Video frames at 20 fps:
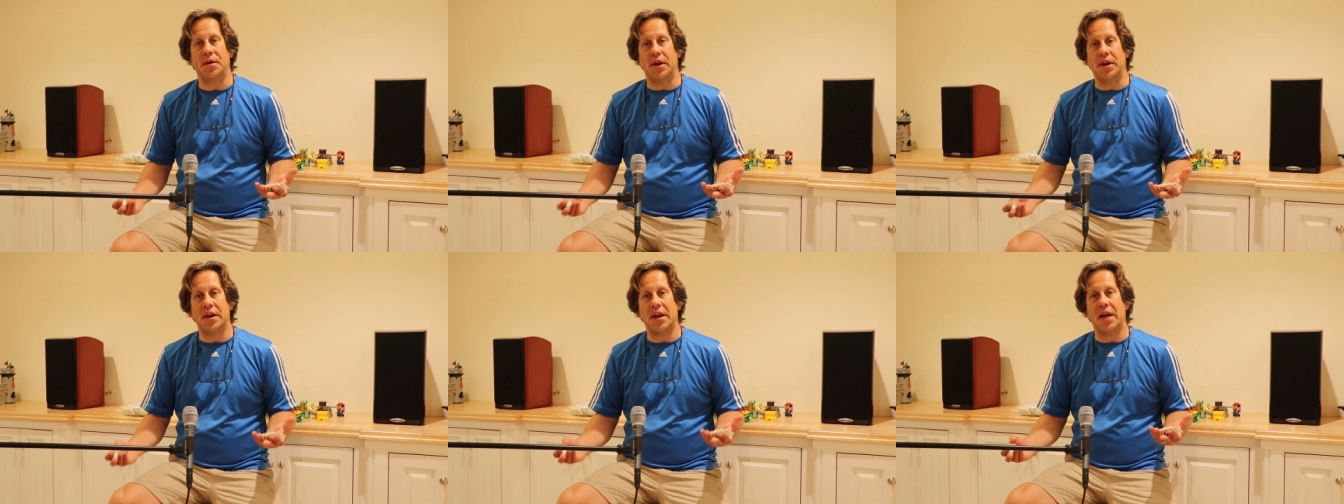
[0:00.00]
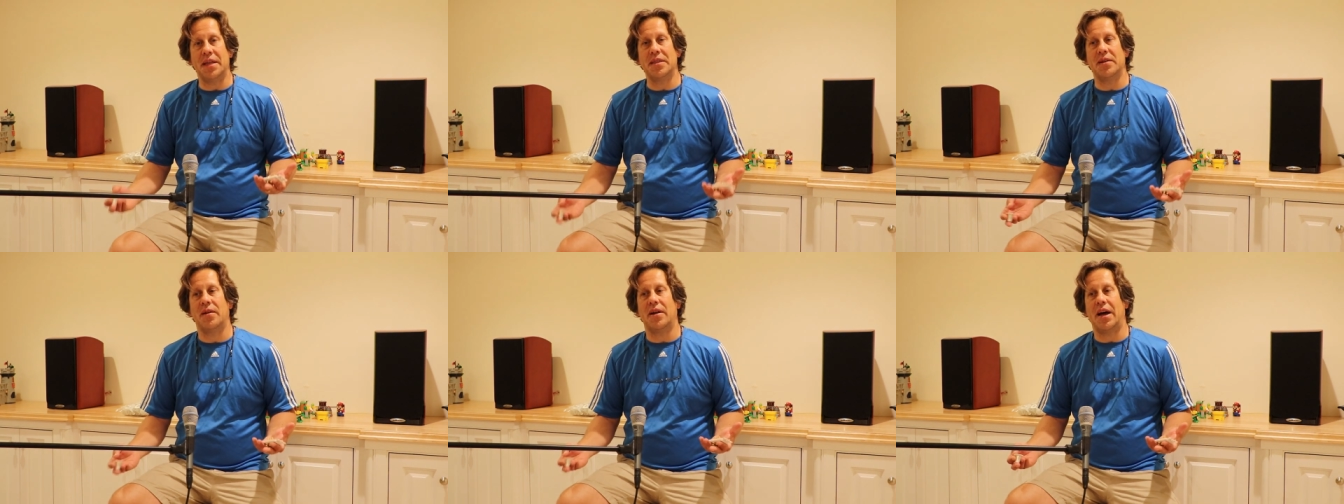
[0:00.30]

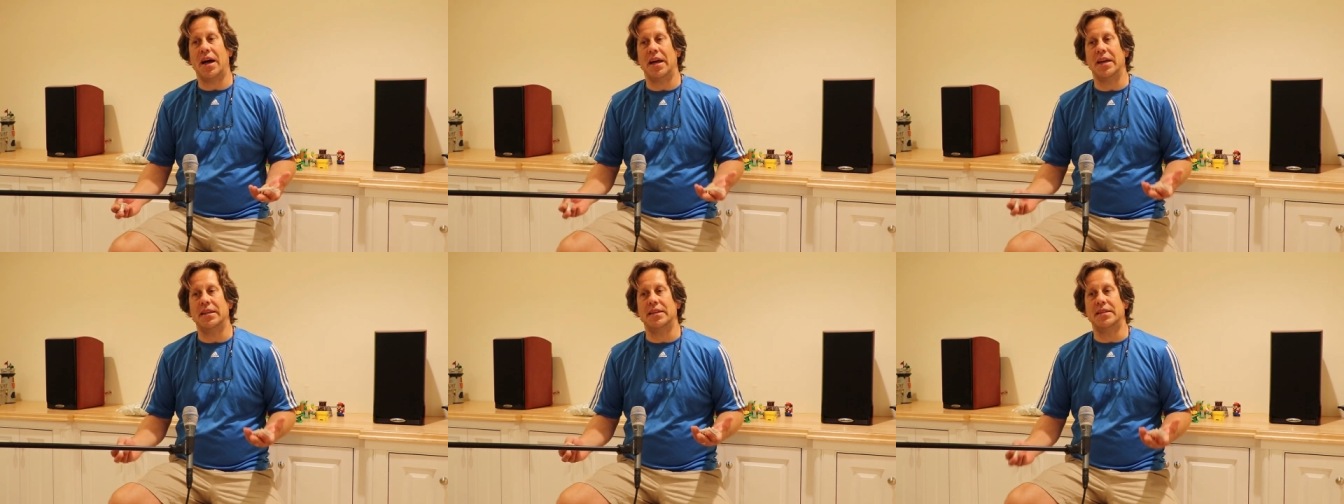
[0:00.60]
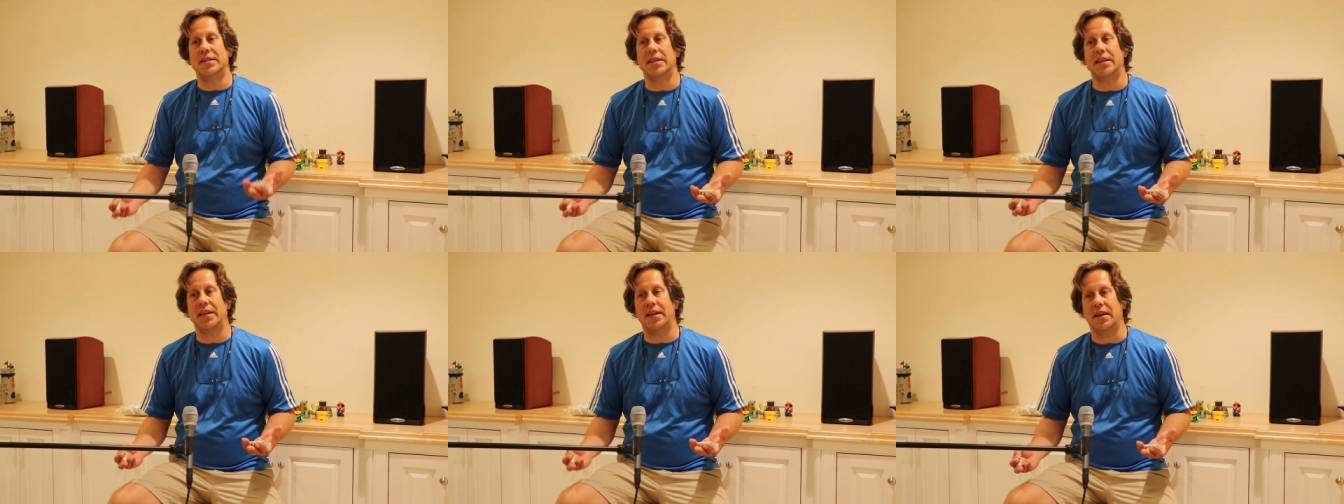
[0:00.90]
another
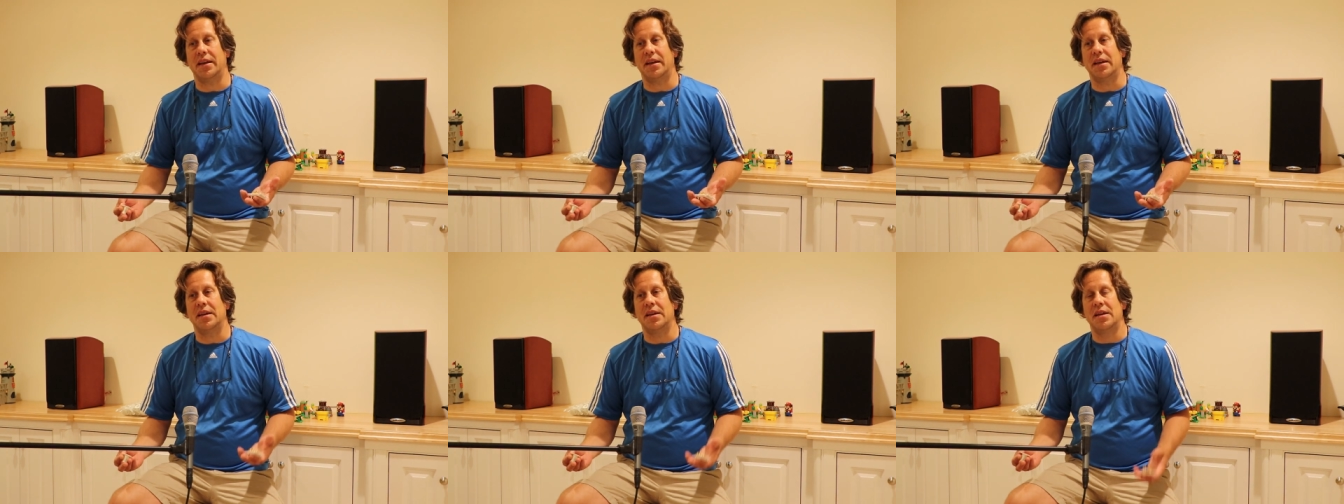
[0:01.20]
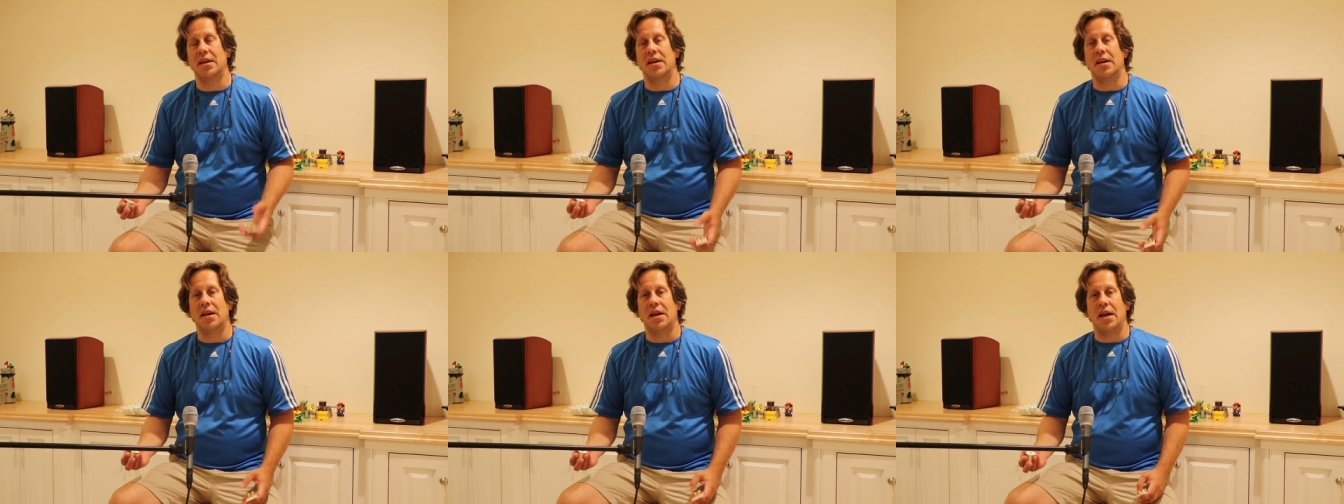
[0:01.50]
idea
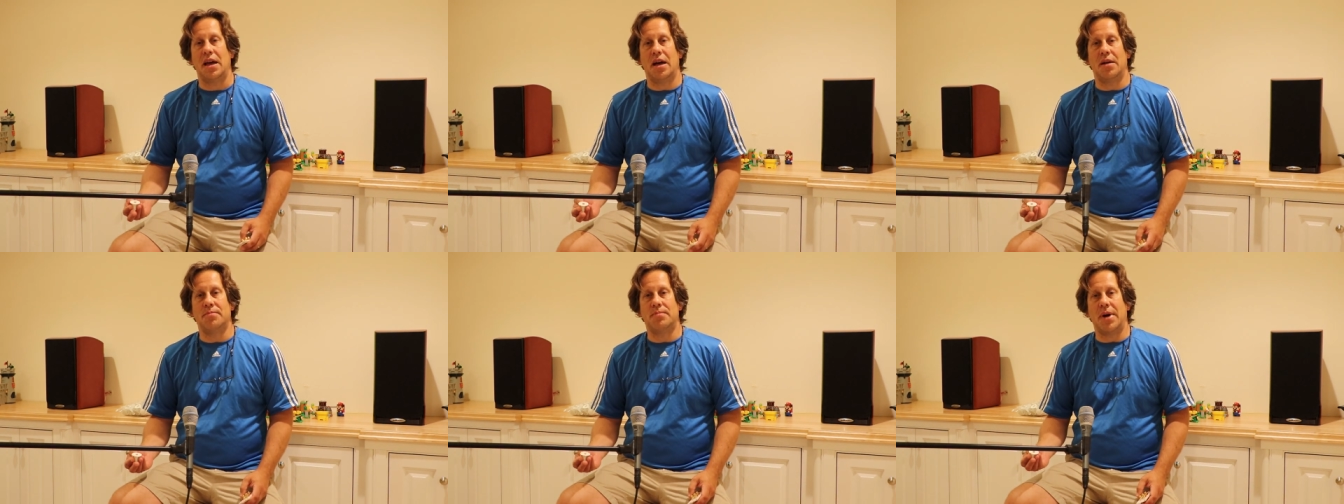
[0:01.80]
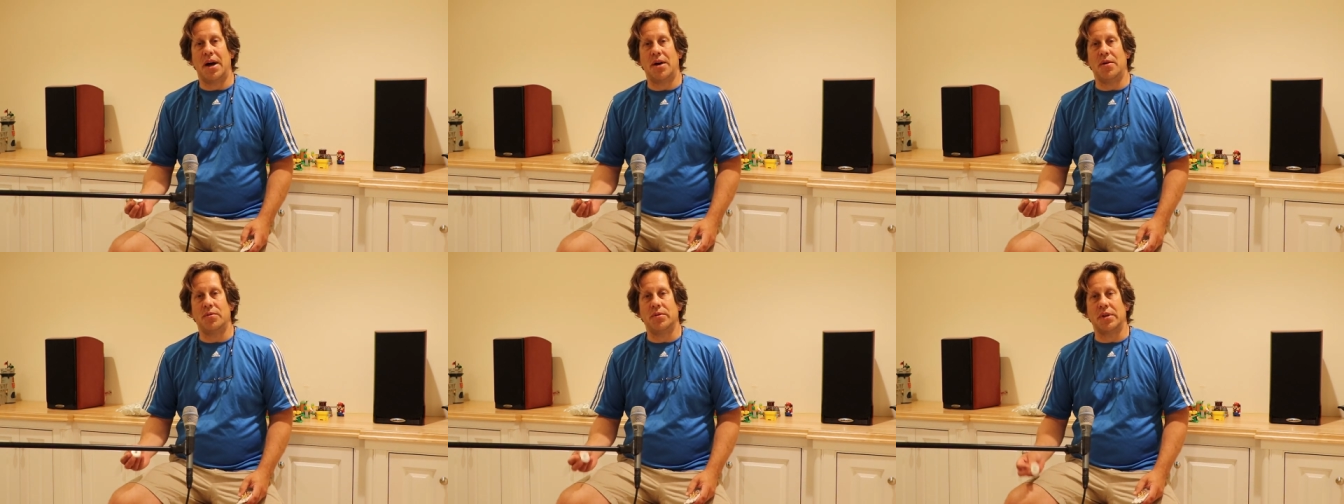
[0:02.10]

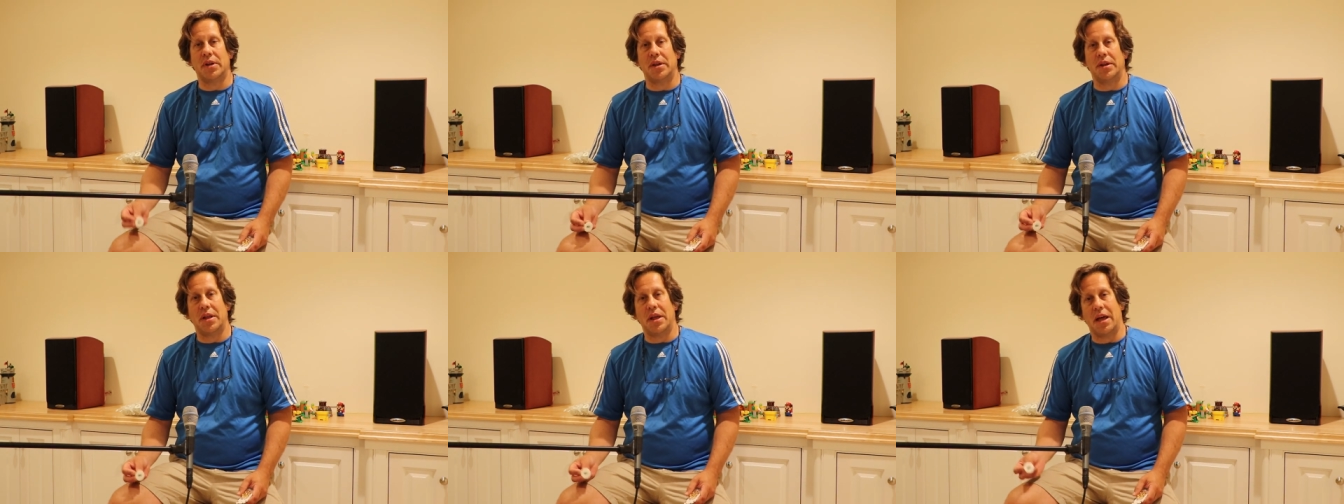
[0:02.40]
about